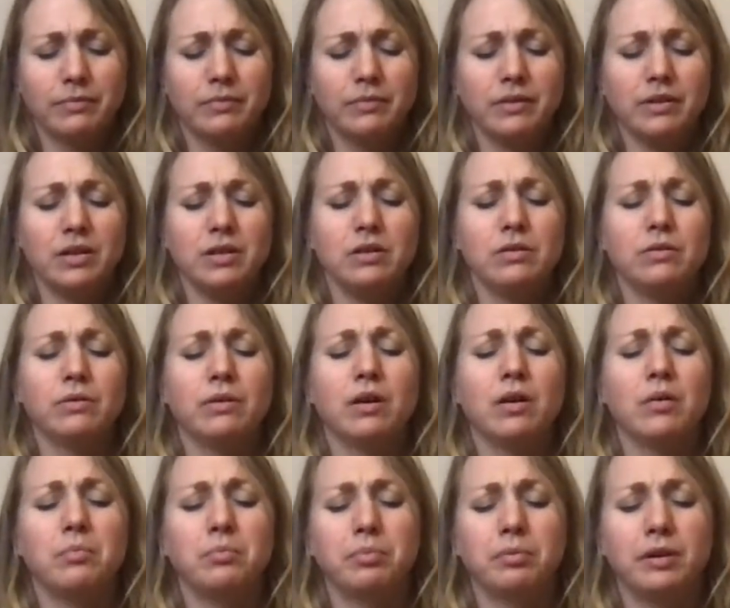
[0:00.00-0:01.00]
That your
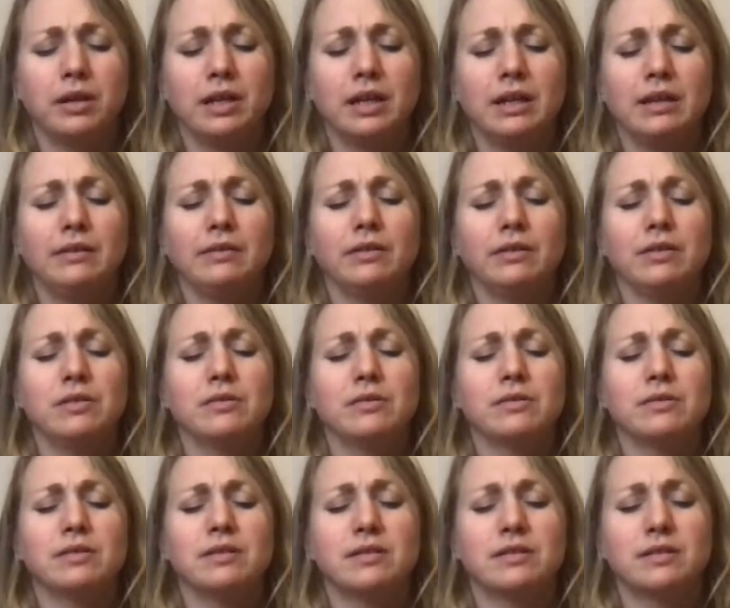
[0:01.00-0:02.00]
upbringing, that your
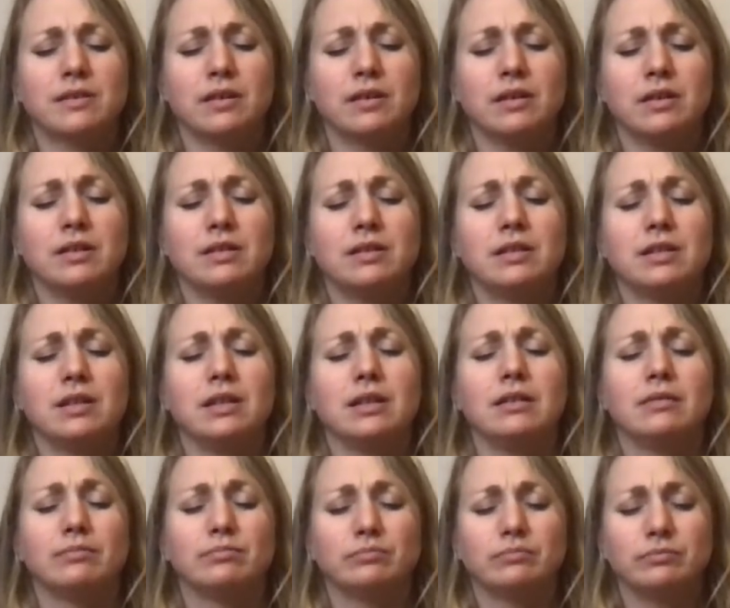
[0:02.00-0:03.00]
society
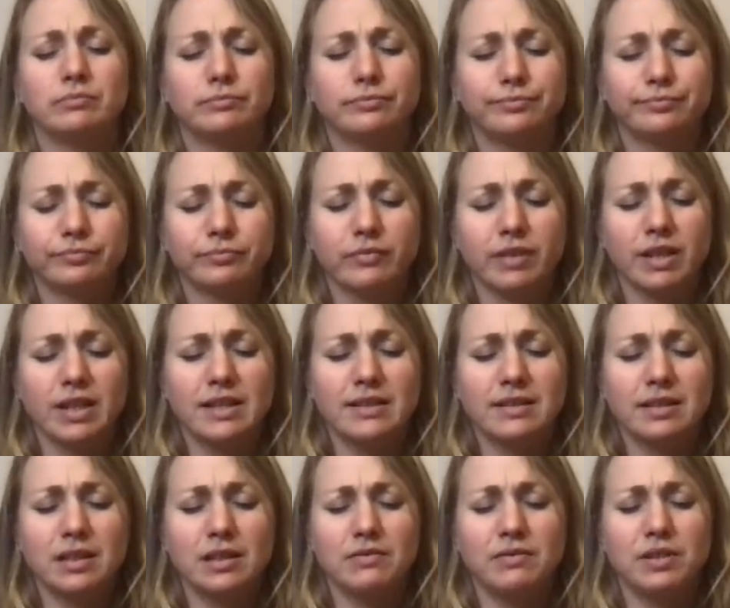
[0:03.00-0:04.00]
has
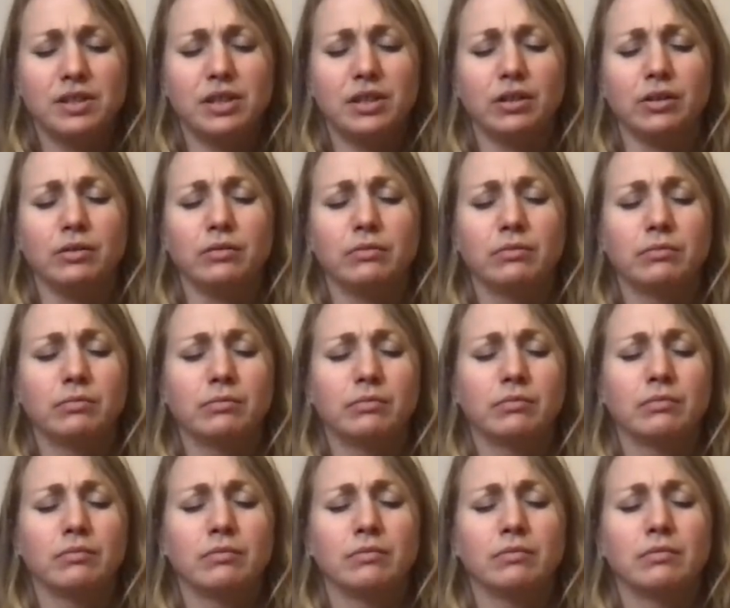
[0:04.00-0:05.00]
given you,
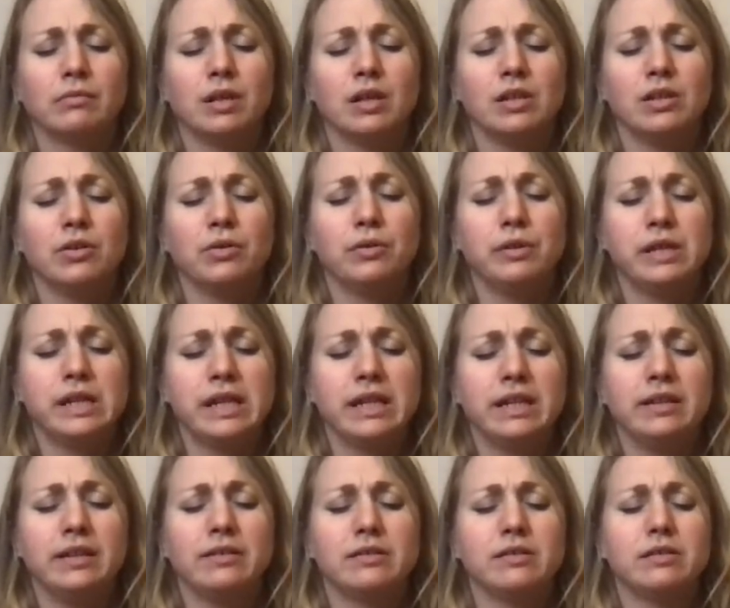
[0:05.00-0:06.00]
and
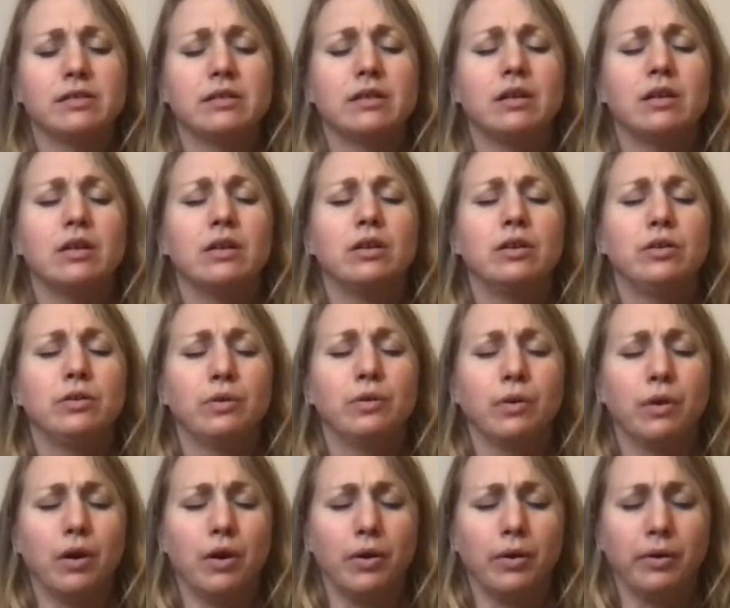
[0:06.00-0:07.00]
create
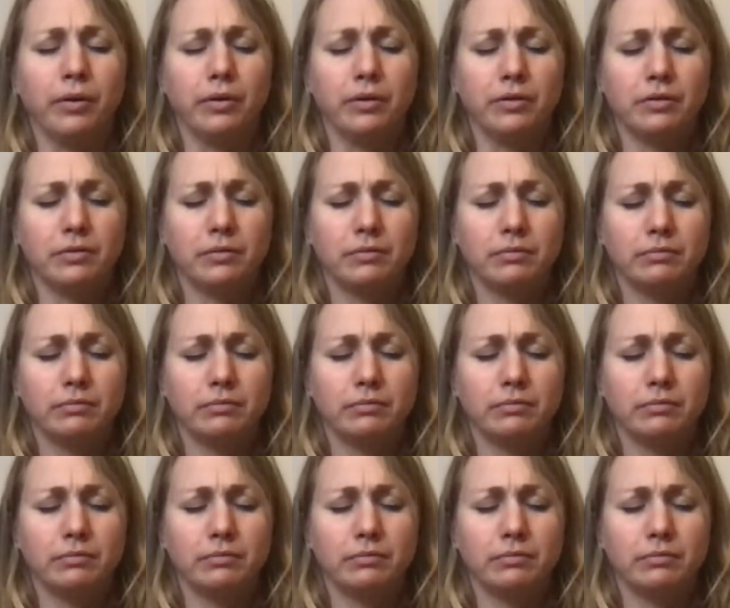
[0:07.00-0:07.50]
your own.